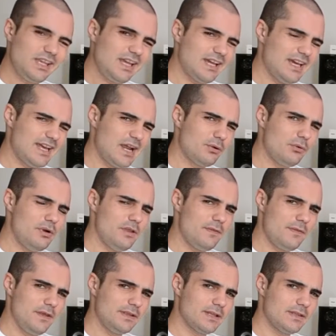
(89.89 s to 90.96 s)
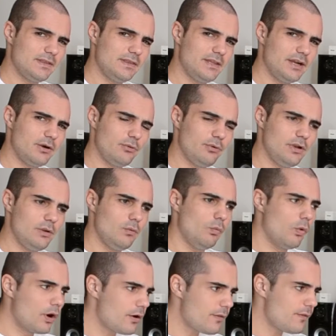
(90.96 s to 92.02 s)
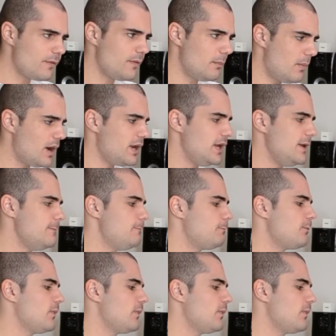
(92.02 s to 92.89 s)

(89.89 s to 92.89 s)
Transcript: and I don't really think that they're really worth the money,